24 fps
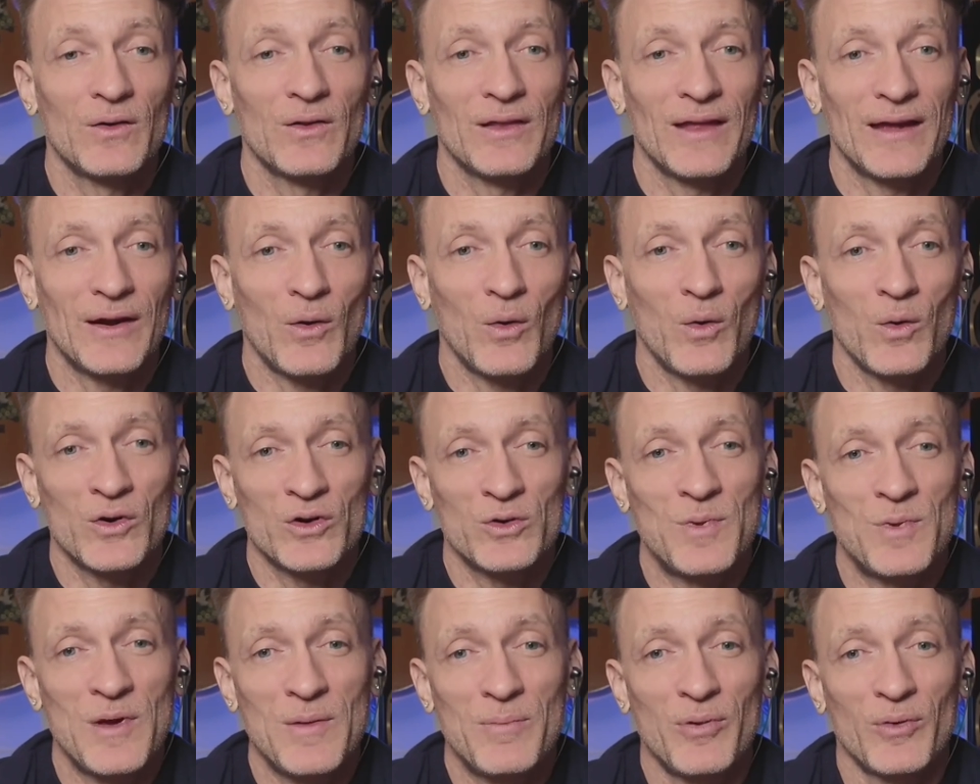Like,
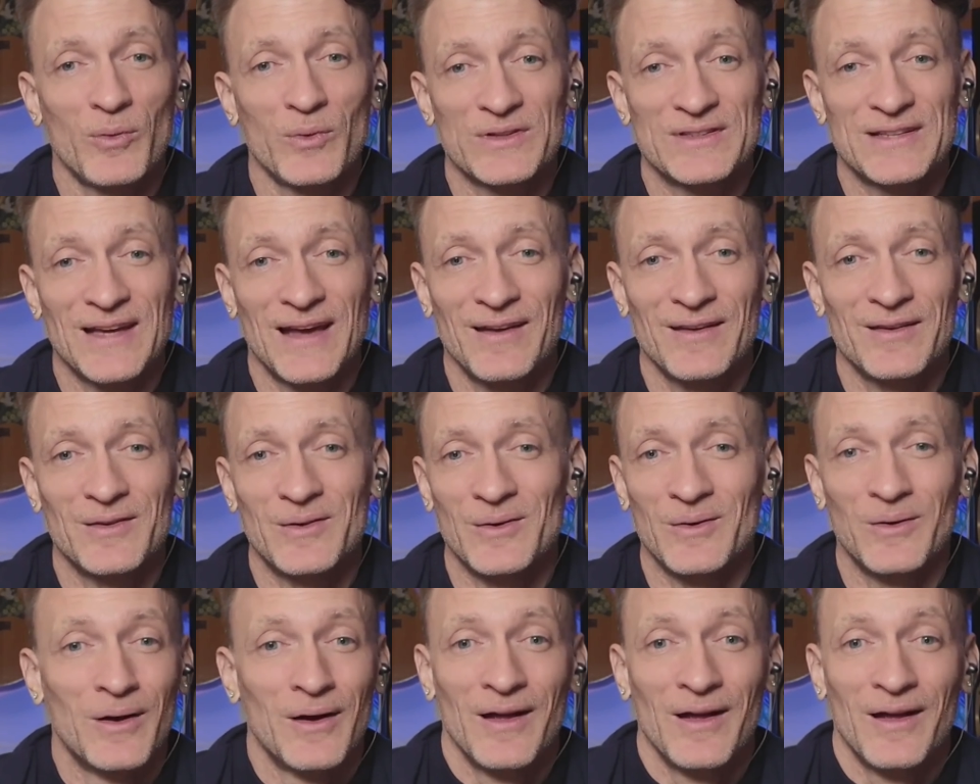horse people will tell
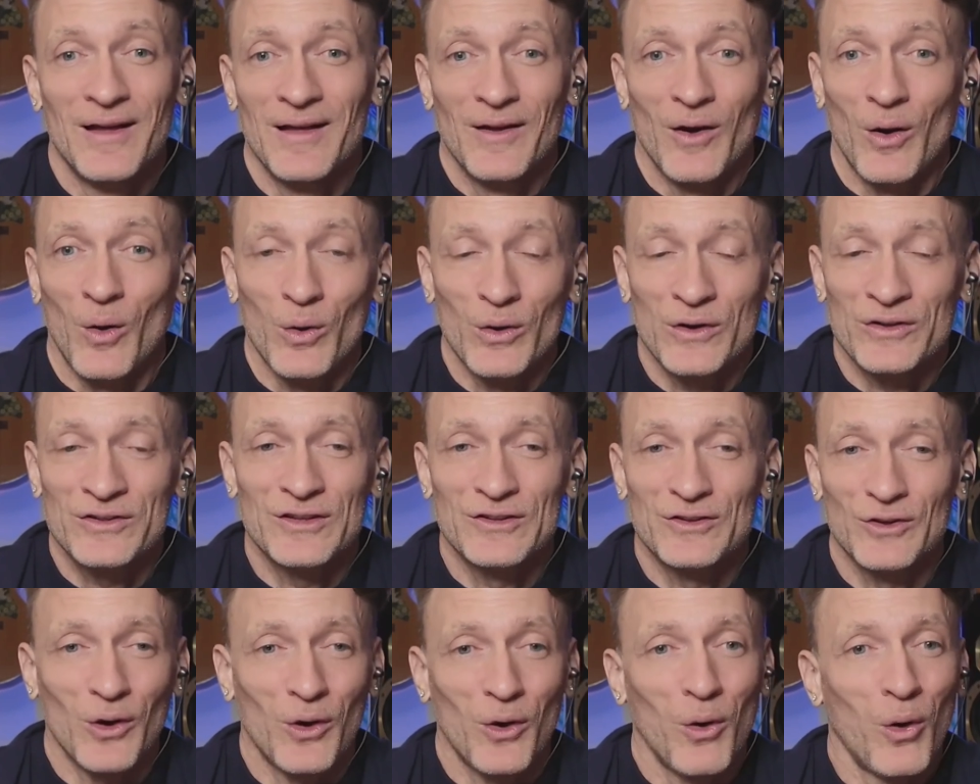you
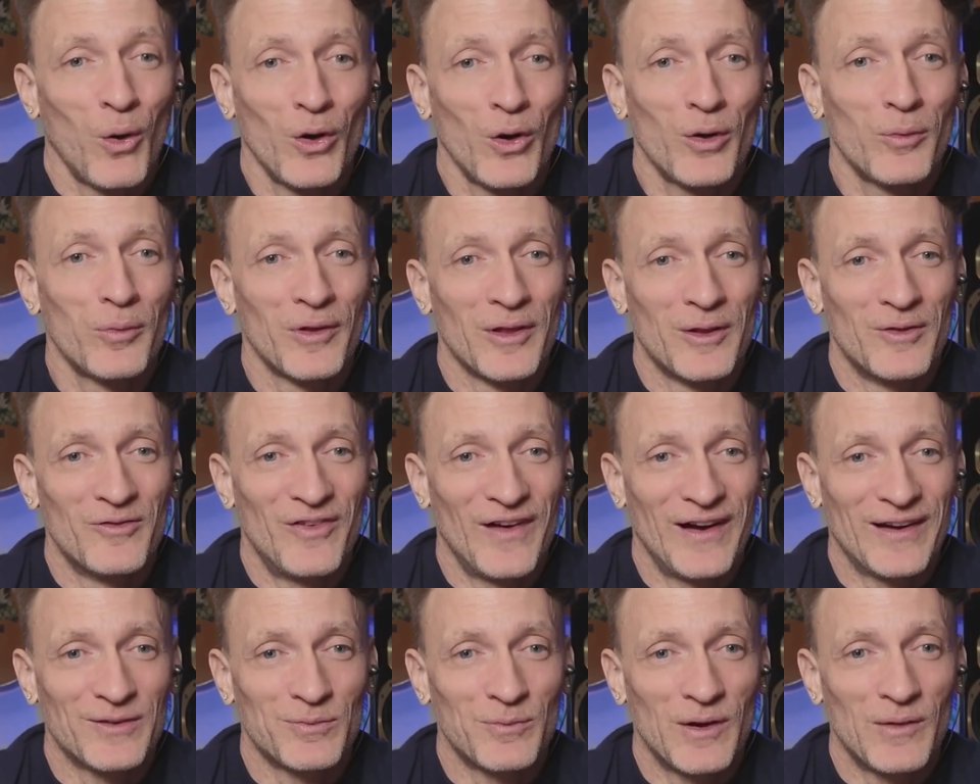horses are a horrible
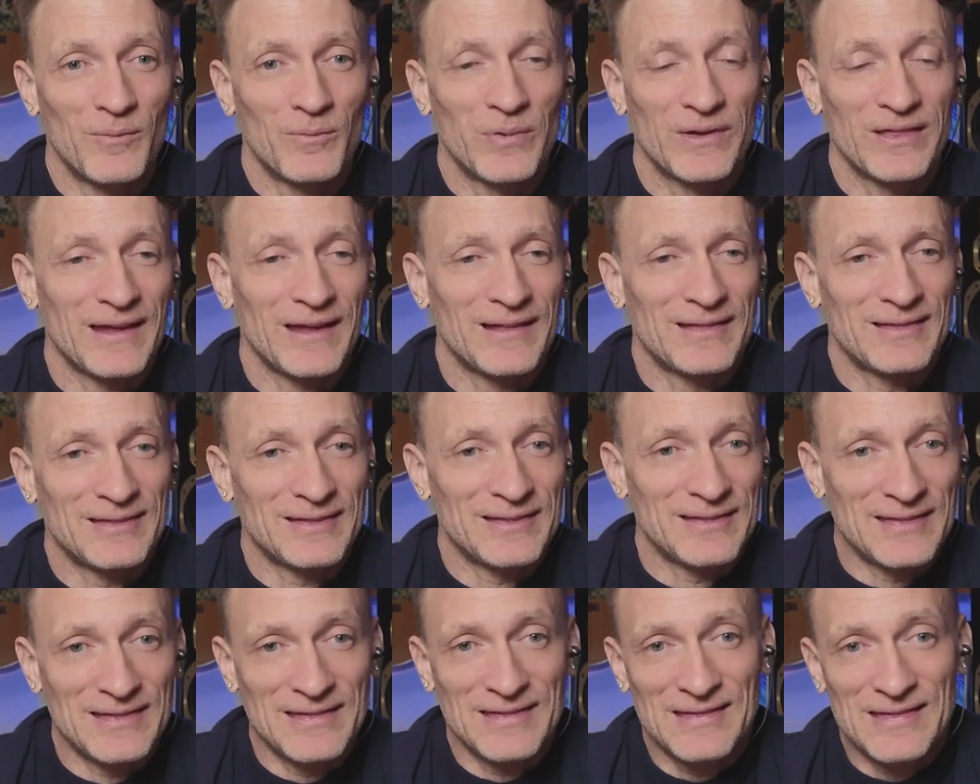investment, but like,
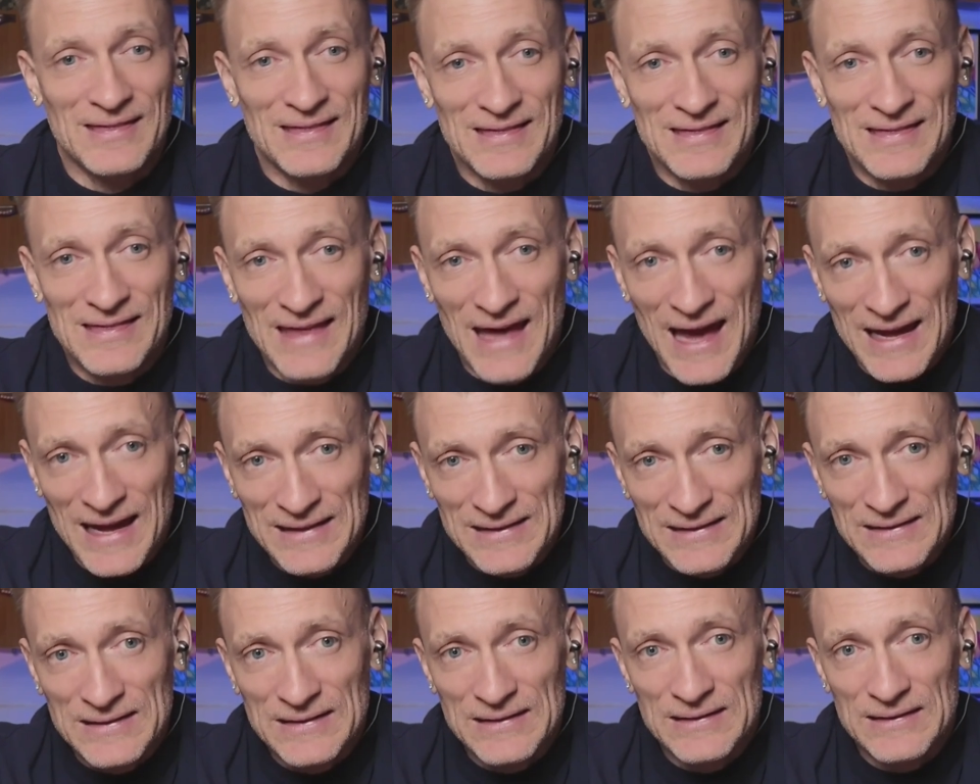
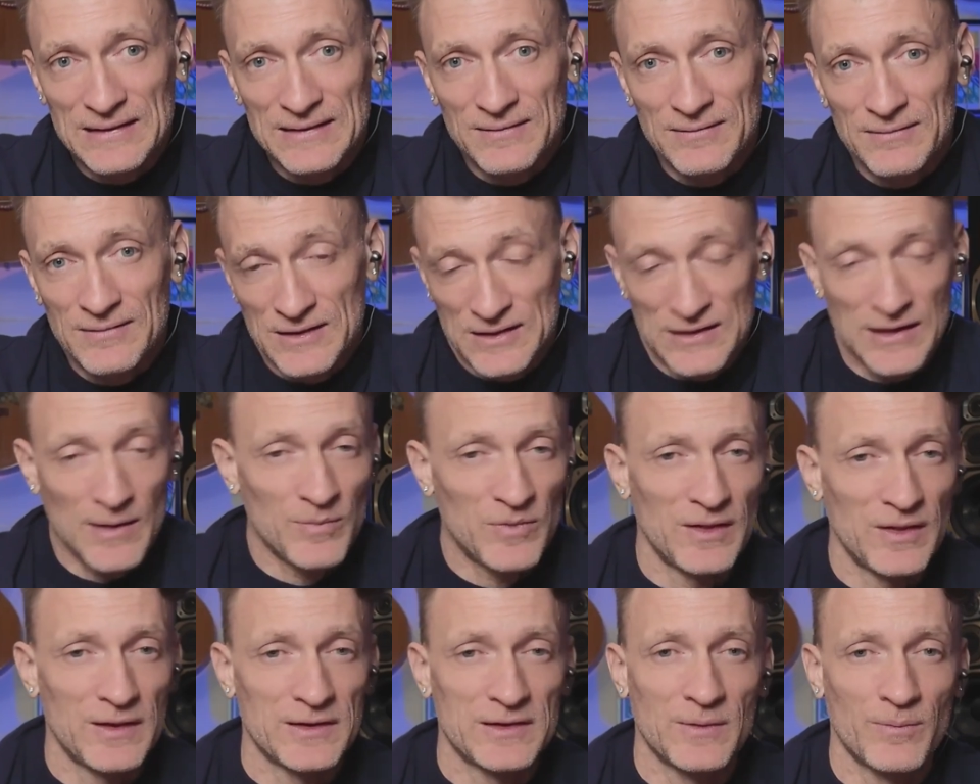that's
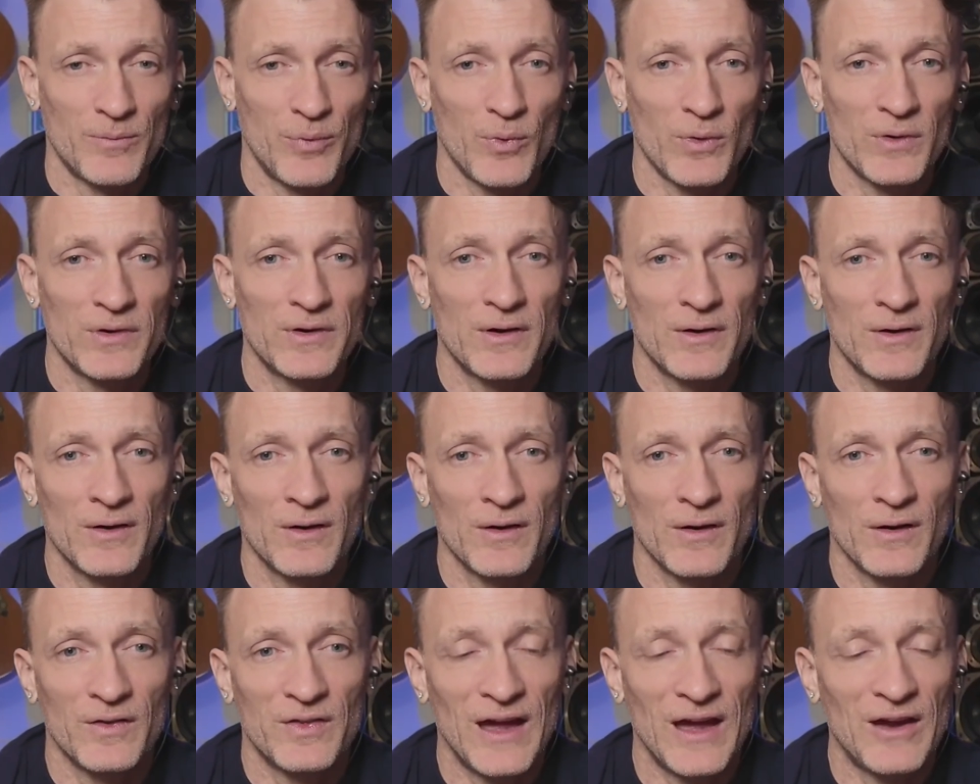something that's important to
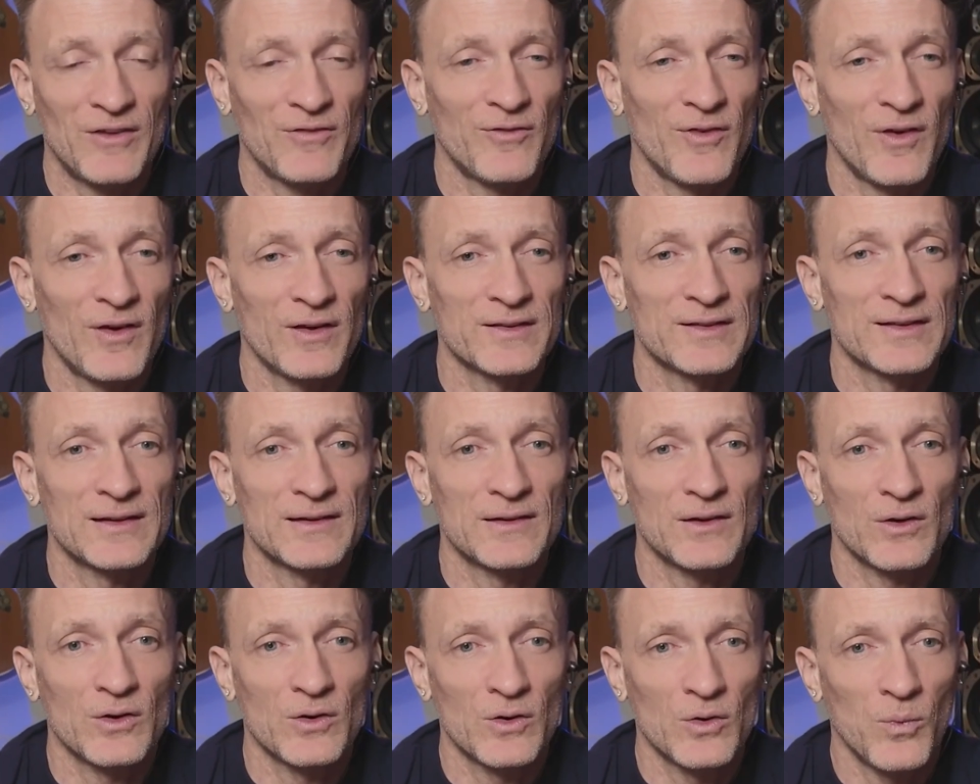her. That falls
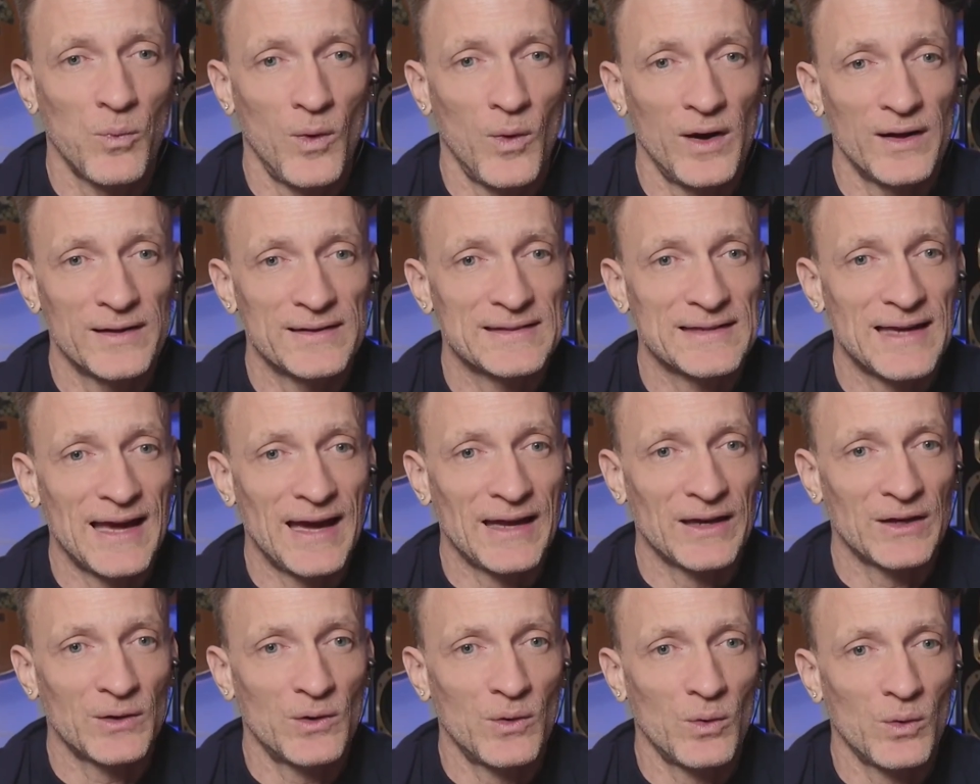into her wants
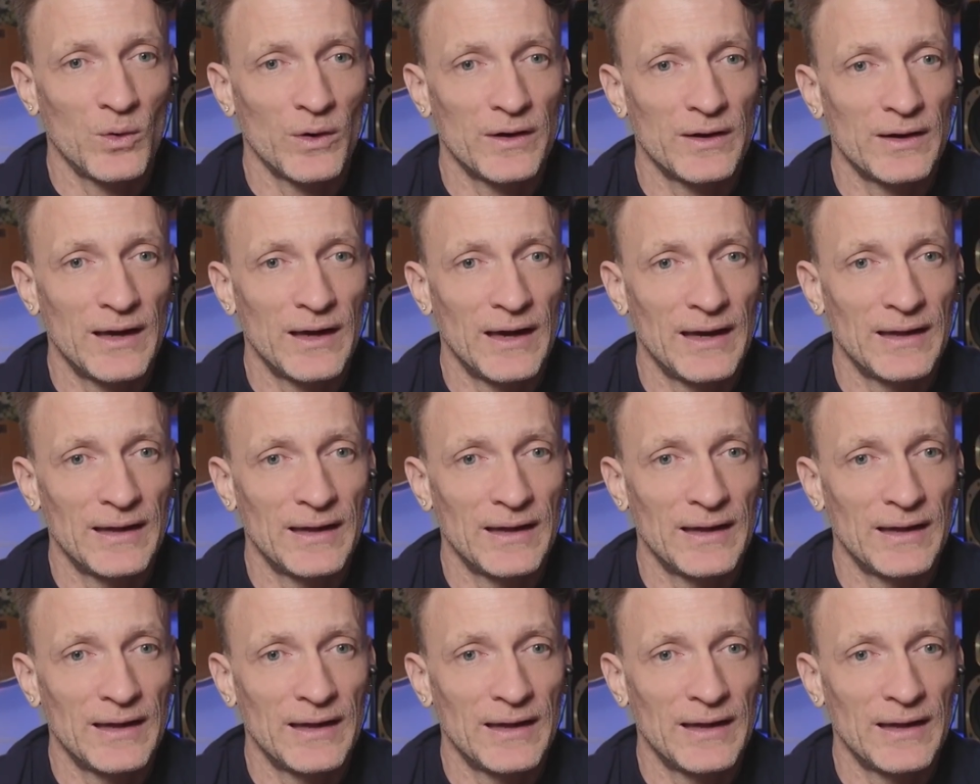category.